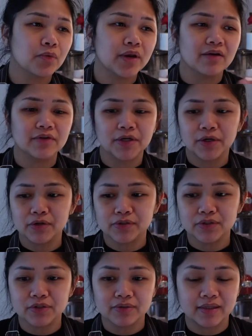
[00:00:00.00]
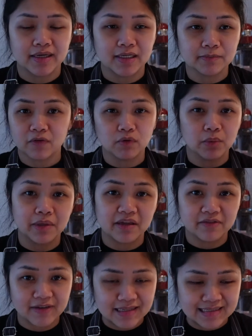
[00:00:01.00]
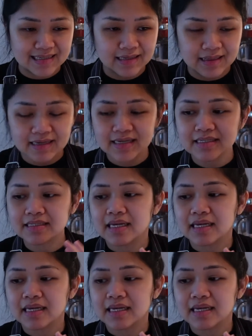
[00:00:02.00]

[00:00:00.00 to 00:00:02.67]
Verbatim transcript: whenever you go to like formal events like this